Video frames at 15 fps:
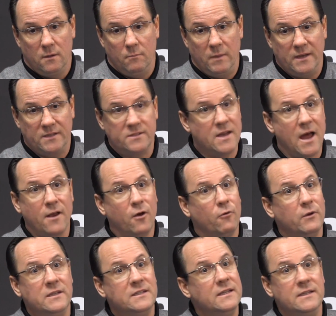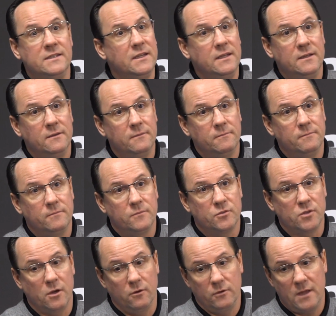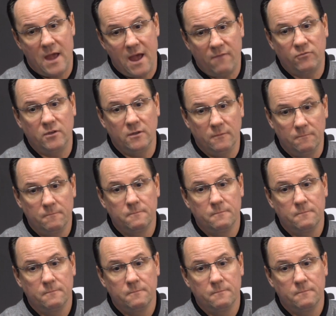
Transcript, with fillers: but it's not always easy. So you have to